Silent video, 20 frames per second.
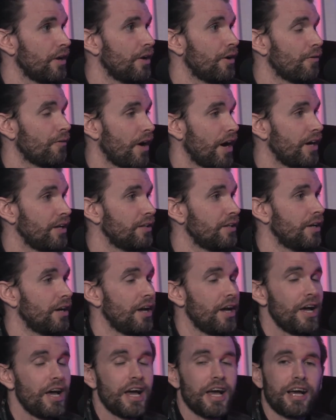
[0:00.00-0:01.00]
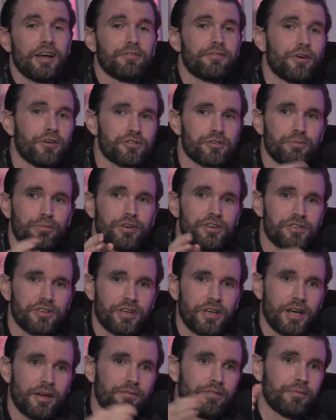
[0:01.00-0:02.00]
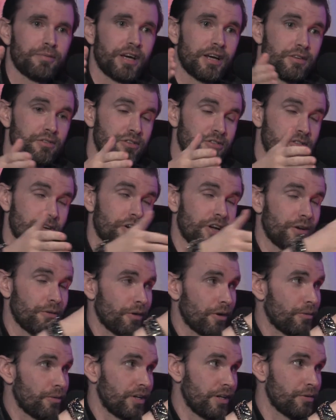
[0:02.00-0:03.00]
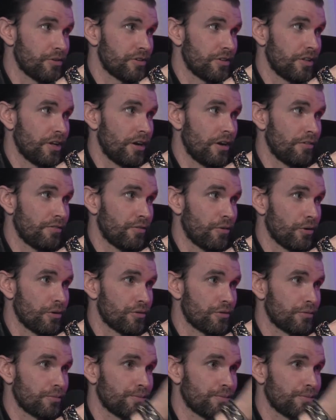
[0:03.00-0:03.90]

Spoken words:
Right? And Folsom Prison came from that as a song he wrote when he was in the Air Force.